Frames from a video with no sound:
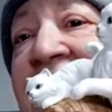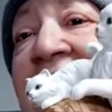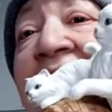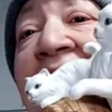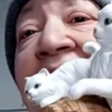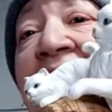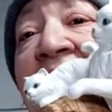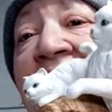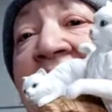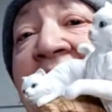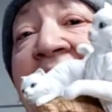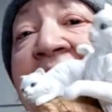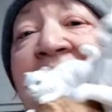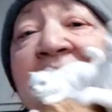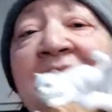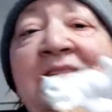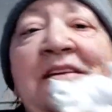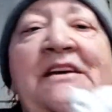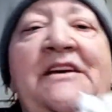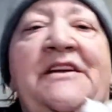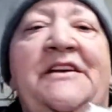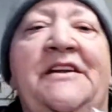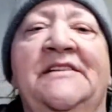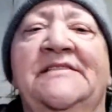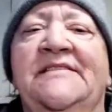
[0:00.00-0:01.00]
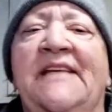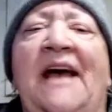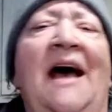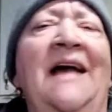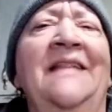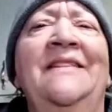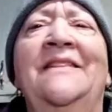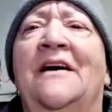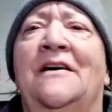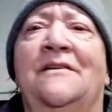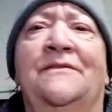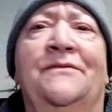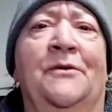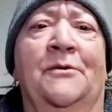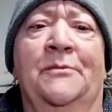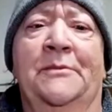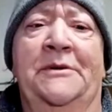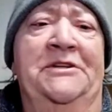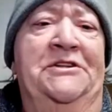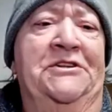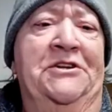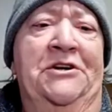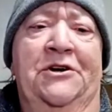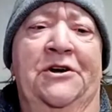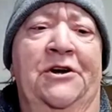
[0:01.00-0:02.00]
It is. It is. I love home
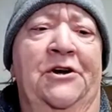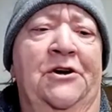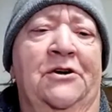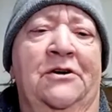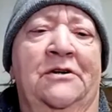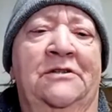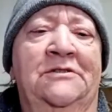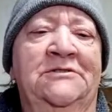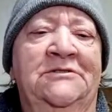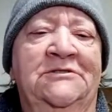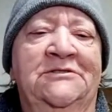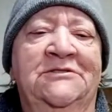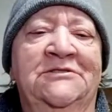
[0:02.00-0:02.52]
interior.